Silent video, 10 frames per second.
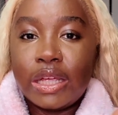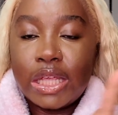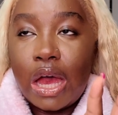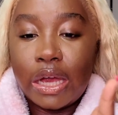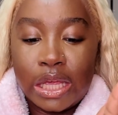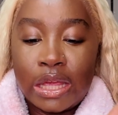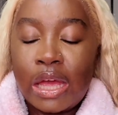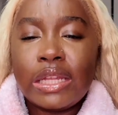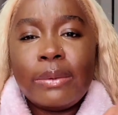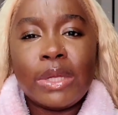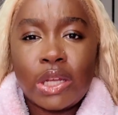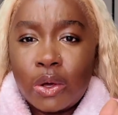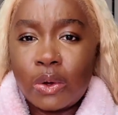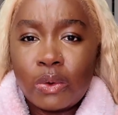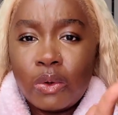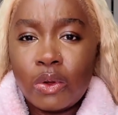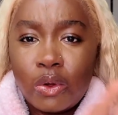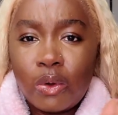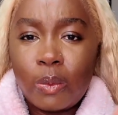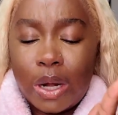Yeah, can y'all let me know
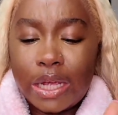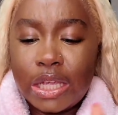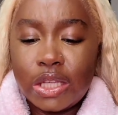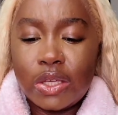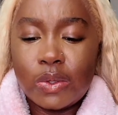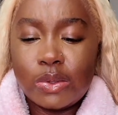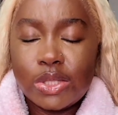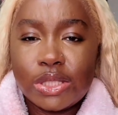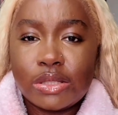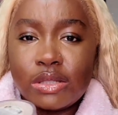what I can use